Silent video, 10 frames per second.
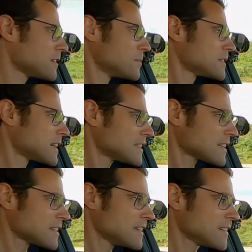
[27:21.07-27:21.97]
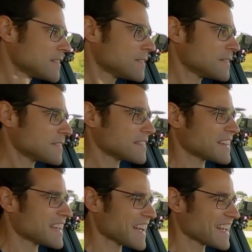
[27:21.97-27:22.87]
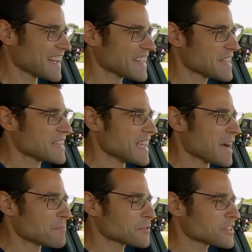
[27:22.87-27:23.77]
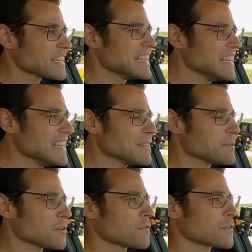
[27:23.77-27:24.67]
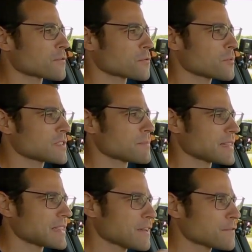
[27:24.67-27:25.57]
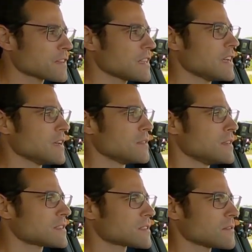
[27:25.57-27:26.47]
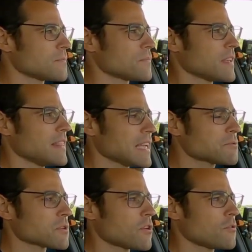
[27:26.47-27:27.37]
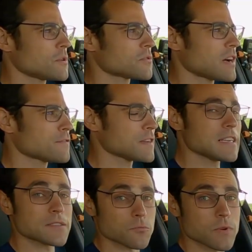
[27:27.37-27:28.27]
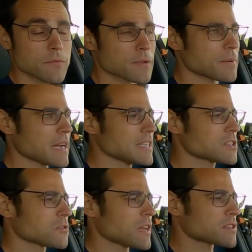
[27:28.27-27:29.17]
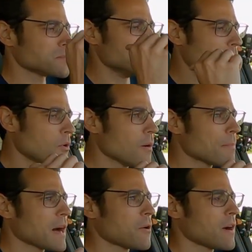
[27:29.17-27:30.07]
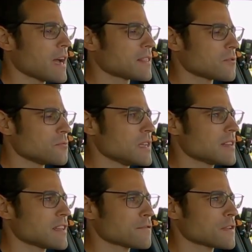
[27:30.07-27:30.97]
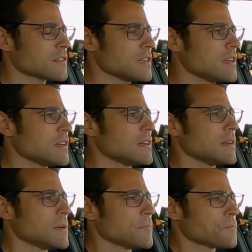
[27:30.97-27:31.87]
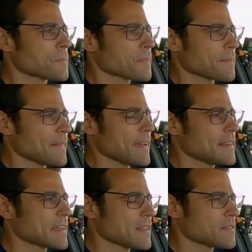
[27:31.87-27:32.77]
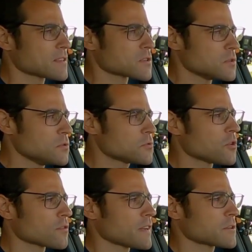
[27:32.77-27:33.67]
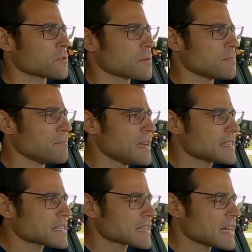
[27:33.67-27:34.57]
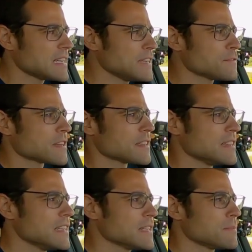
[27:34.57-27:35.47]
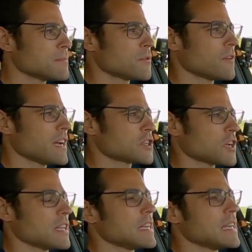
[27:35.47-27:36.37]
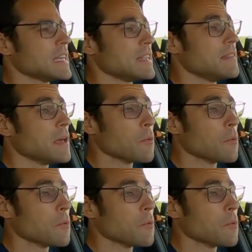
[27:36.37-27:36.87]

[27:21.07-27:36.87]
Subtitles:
bit tighter here. Yeah, pushing it a little bit over the front wheels, but definitely this electric all-wheel drive is rear-wheel bias, so there's more power at the rear, definitely. And again, this new torque vectoring makes the car even a little bit more agile. There